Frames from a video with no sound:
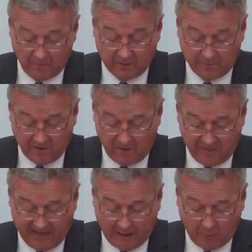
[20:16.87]
But
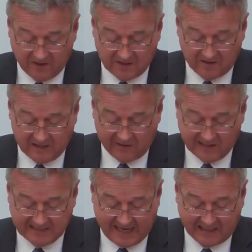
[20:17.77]
beyond that, we don't know
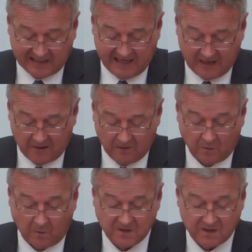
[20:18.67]
exactly how the
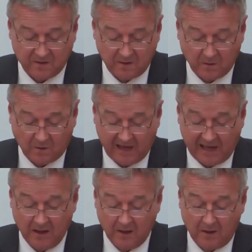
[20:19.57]
courts in the
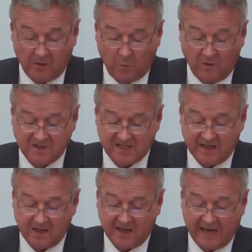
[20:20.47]
UK will
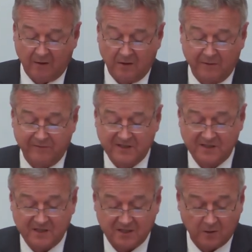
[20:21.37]
take account of
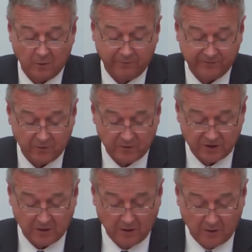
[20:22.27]
existing or
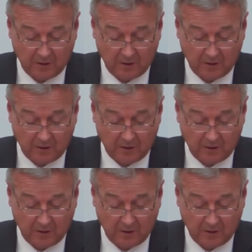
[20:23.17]
future